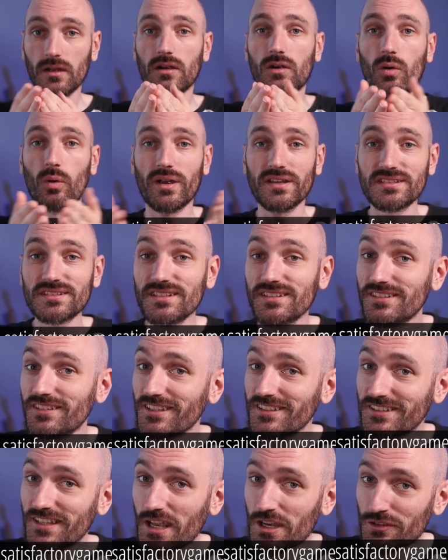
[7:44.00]

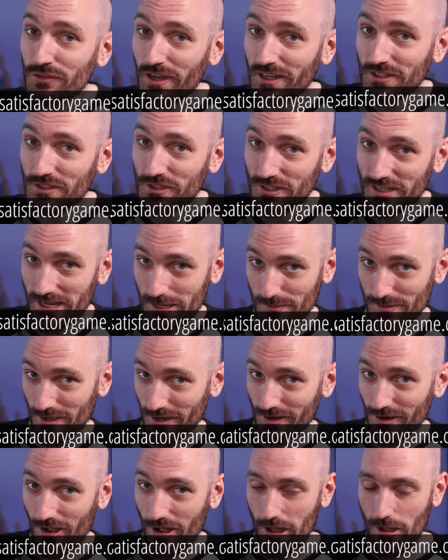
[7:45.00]

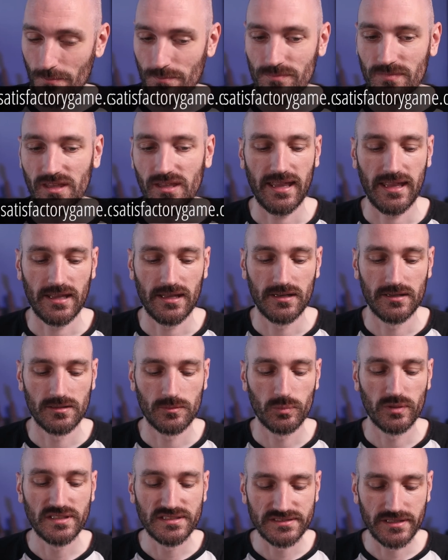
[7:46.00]
questions.satisfactorygame.com,
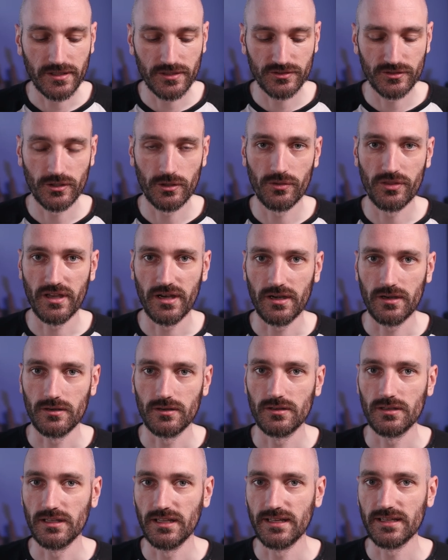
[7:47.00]
and please let us know
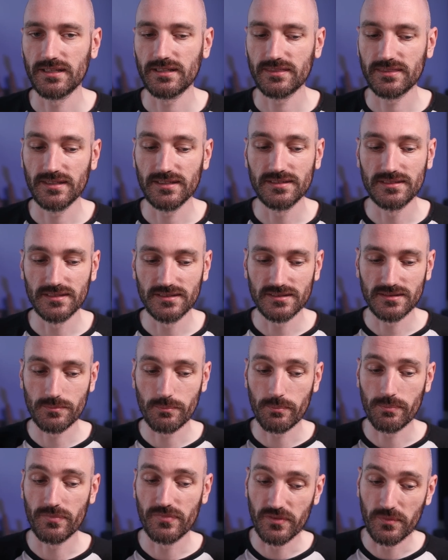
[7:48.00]
there. Like, this is
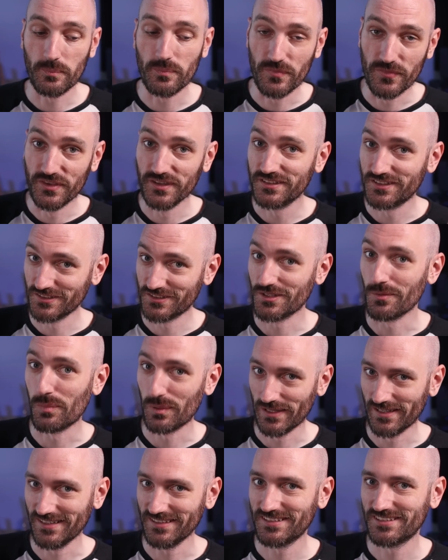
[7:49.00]
the
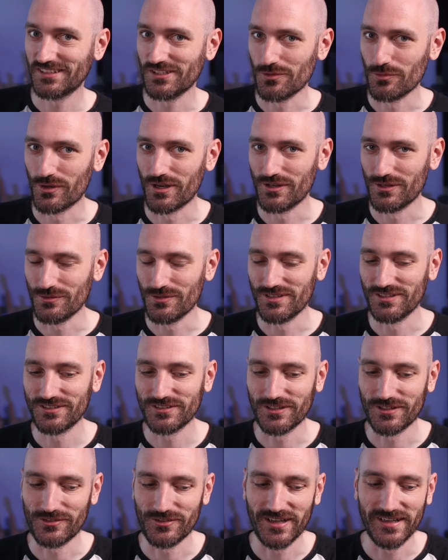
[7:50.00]
place you want to do
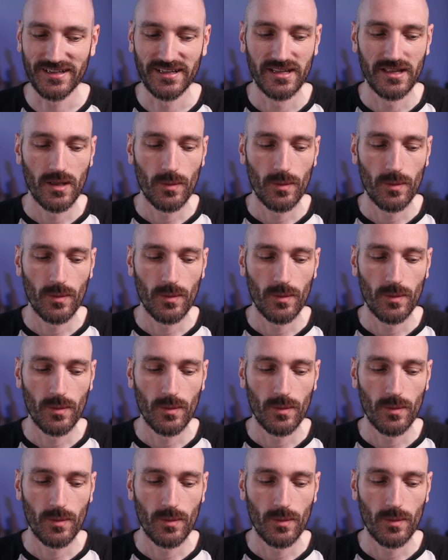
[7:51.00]
this on, right?